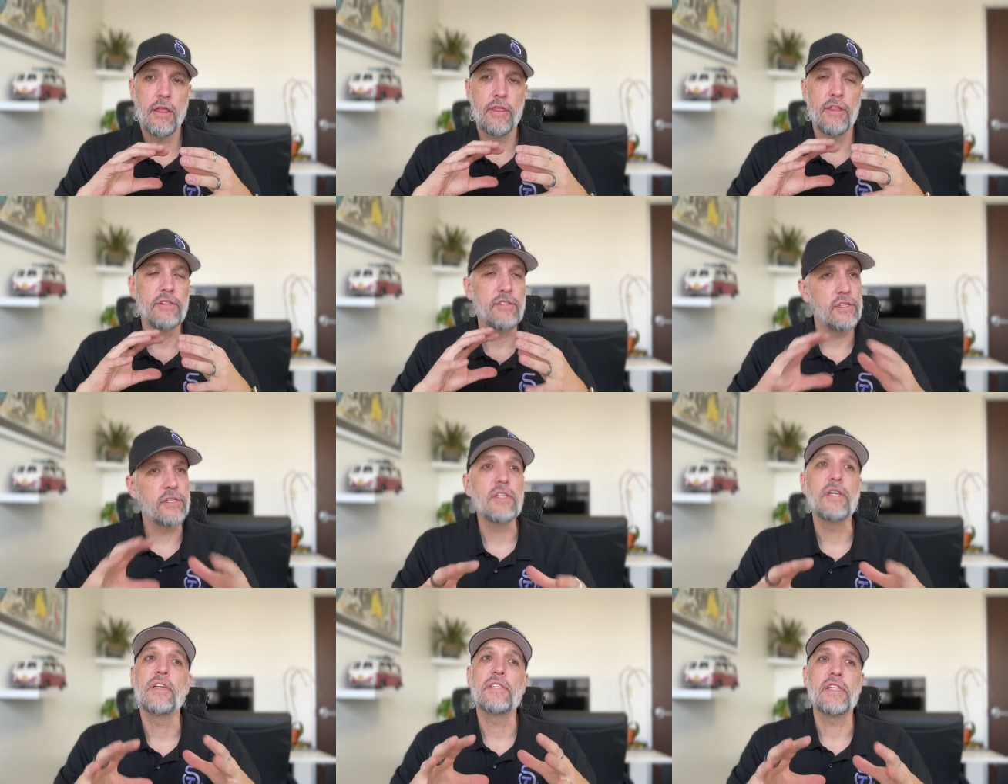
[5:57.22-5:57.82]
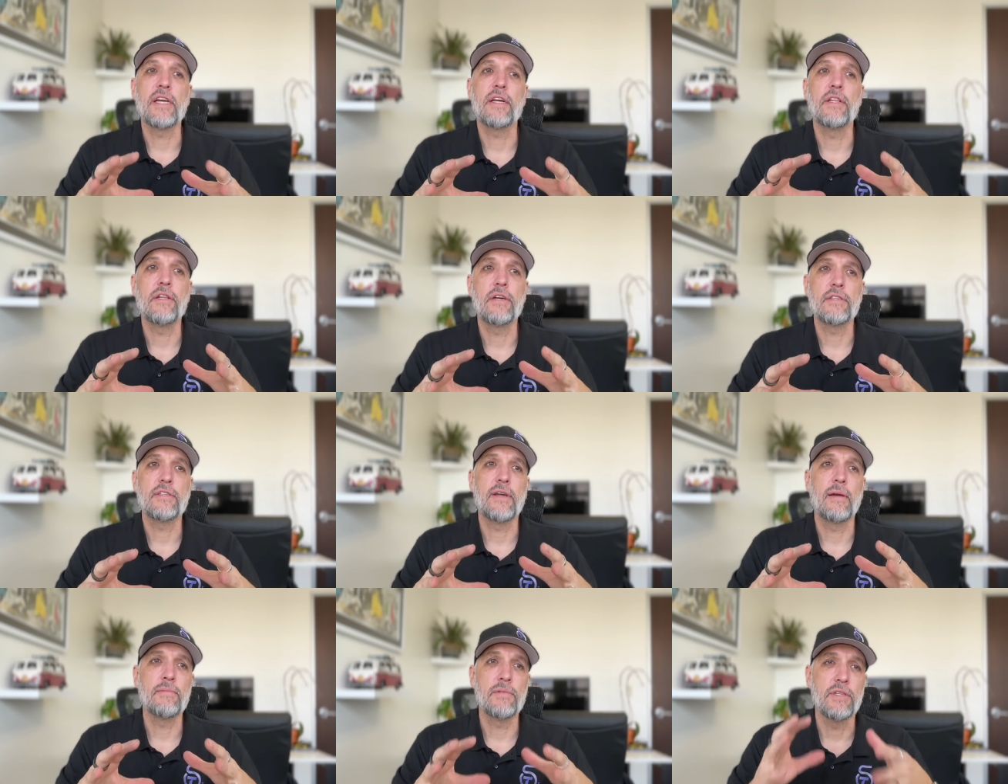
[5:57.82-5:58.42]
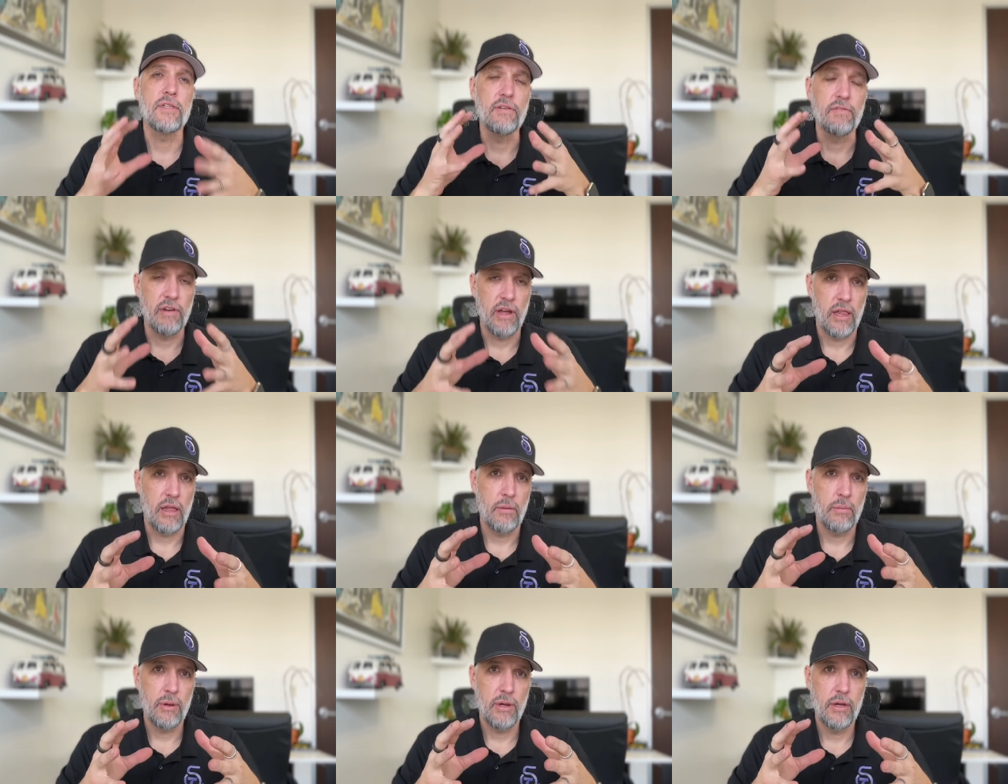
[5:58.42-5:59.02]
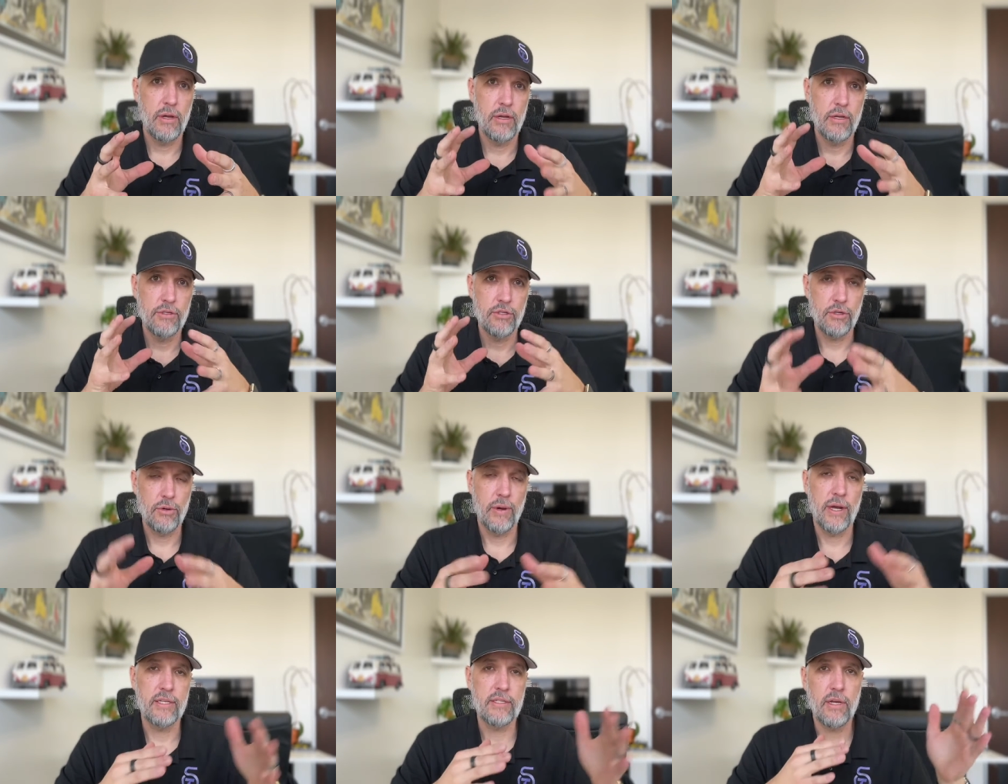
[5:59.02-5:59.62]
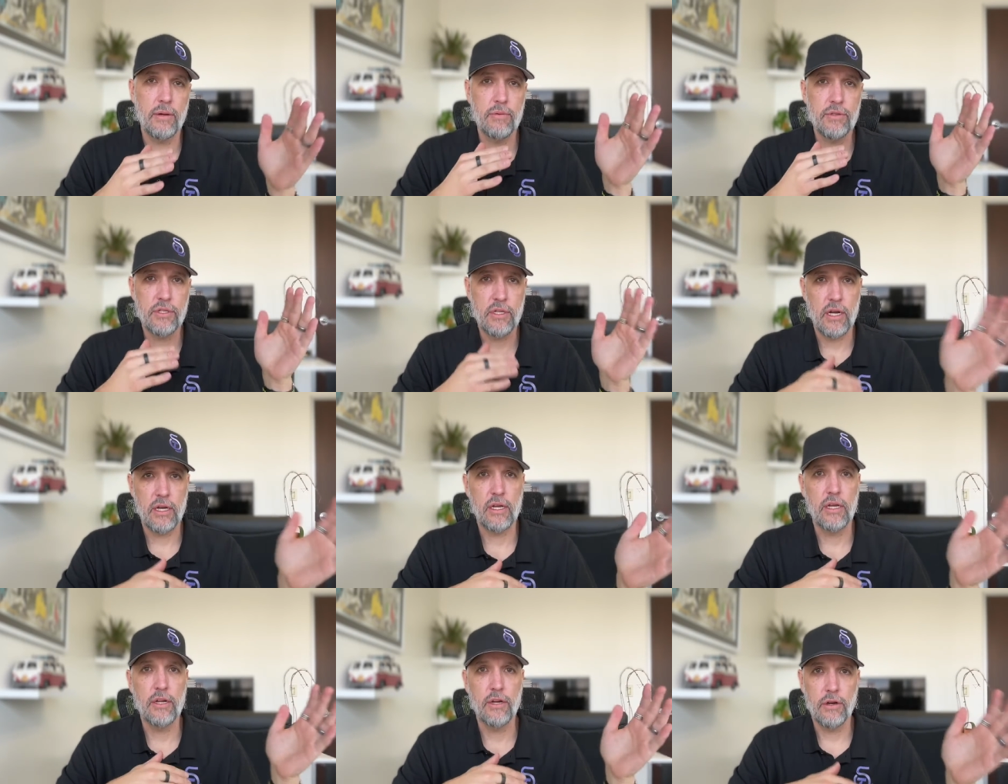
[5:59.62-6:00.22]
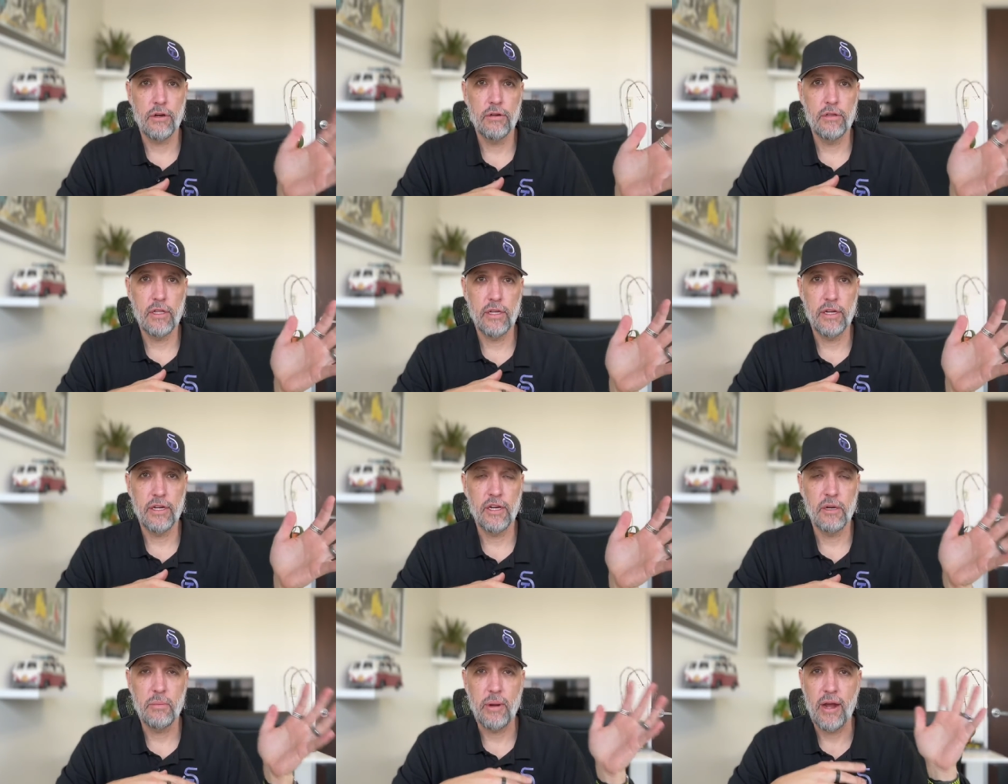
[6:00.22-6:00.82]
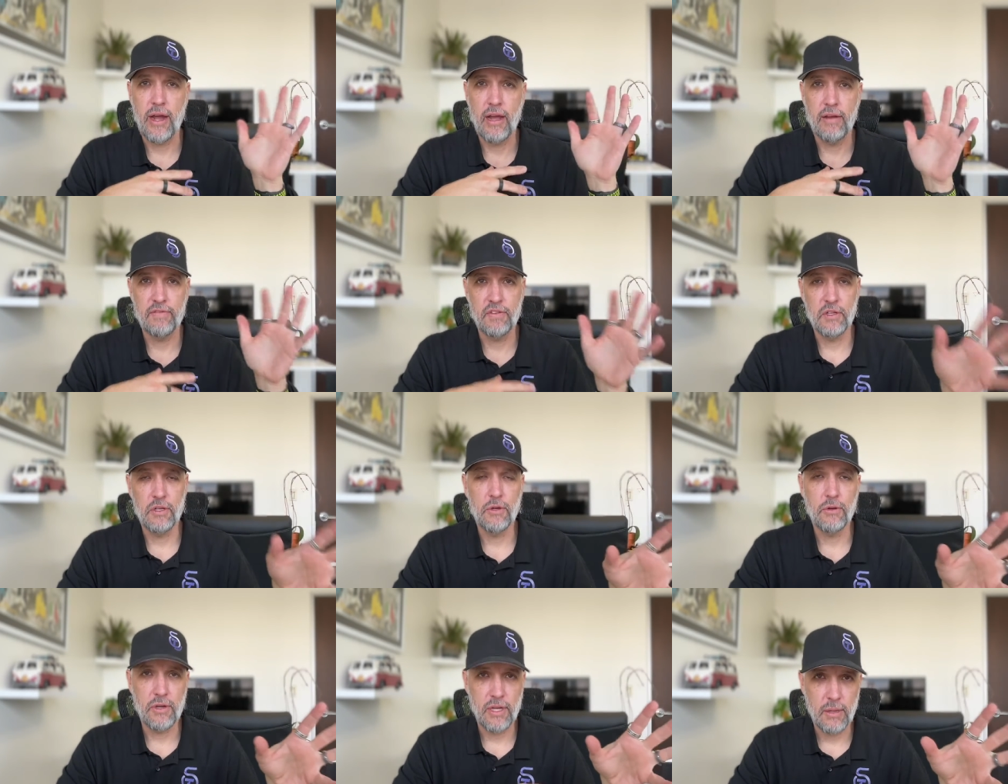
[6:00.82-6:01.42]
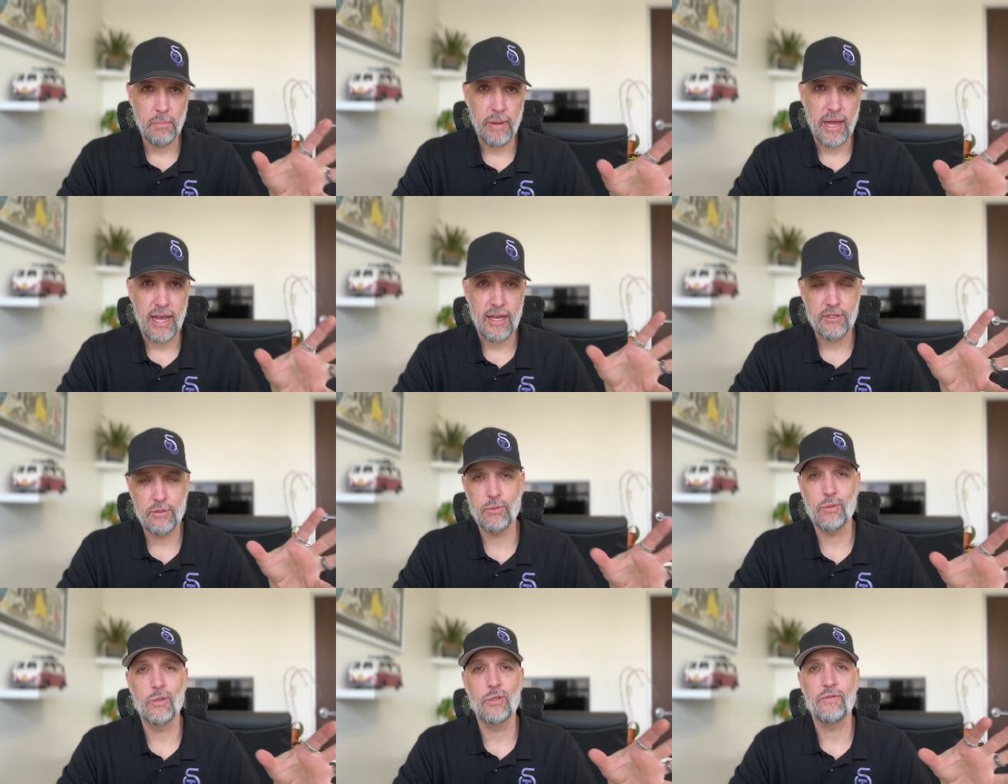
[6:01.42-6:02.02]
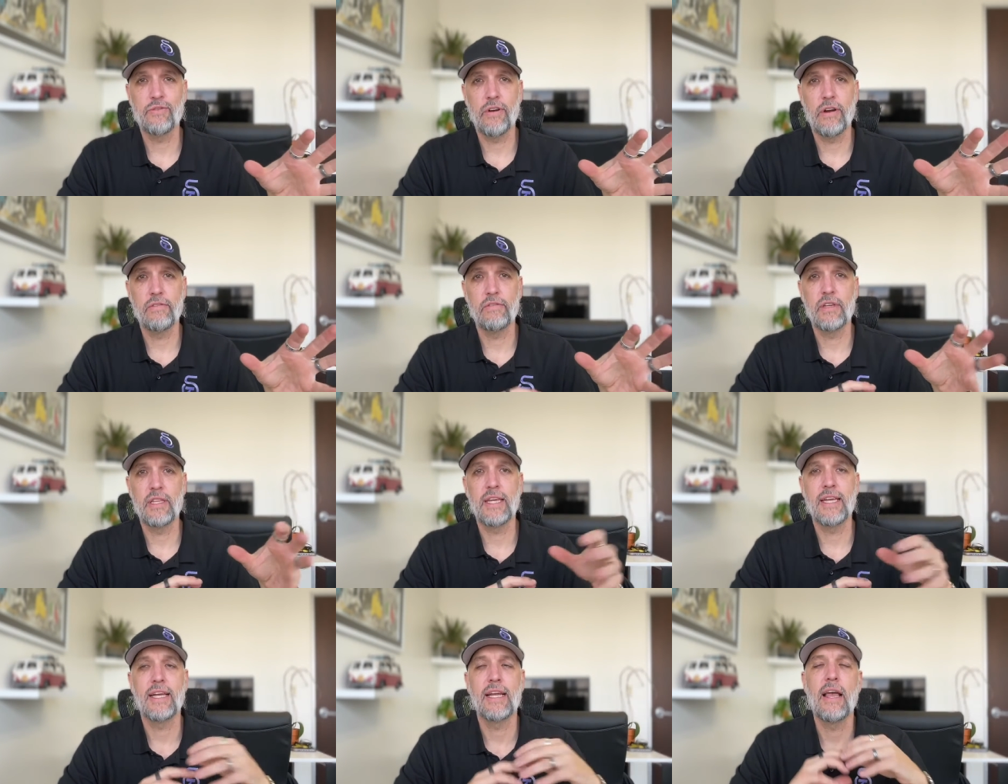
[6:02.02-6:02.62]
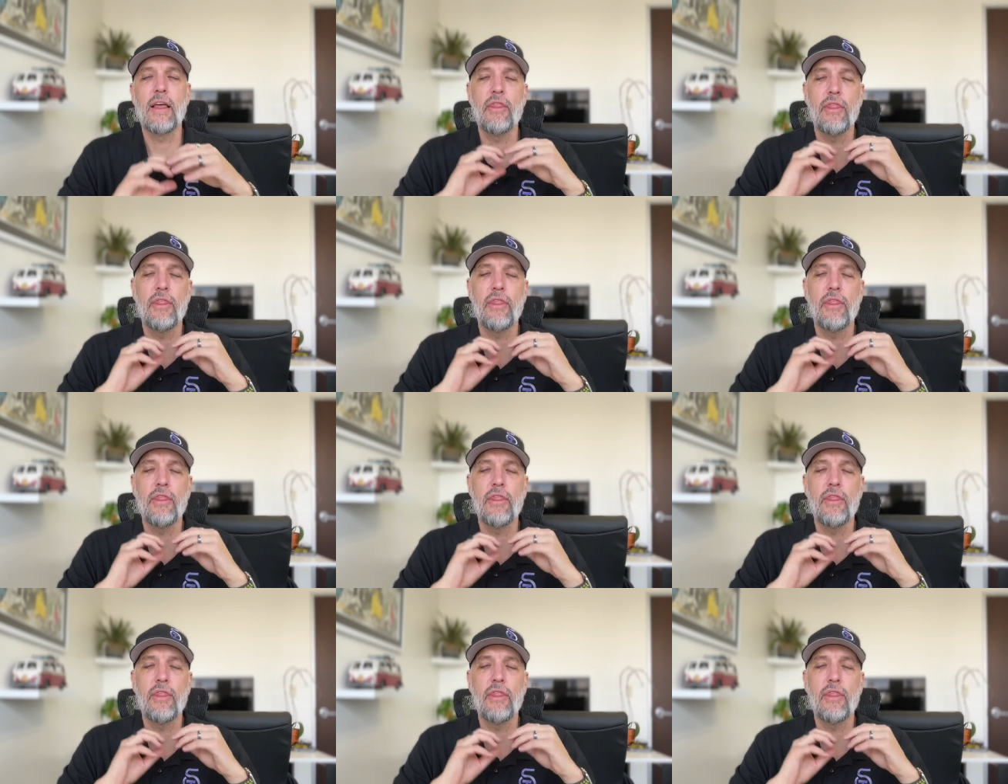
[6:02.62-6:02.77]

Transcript: this is going to take a long time to develop. So as I was talking earlier about having unique passwords for everything,